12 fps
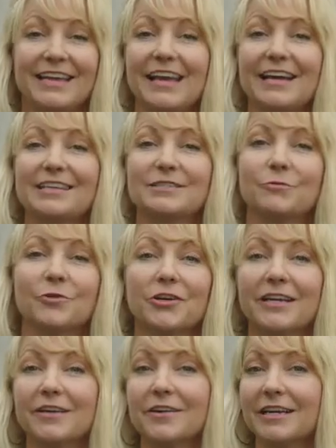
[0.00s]
Hey guys, we're
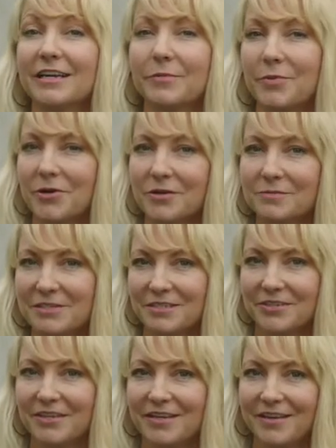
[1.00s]
here at Capernaum
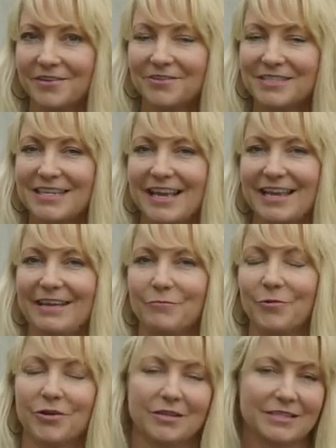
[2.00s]
Studios
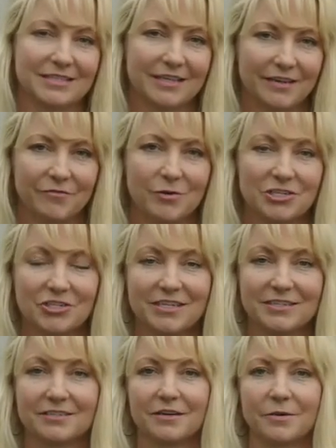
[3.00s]
and we're on the set of Washington's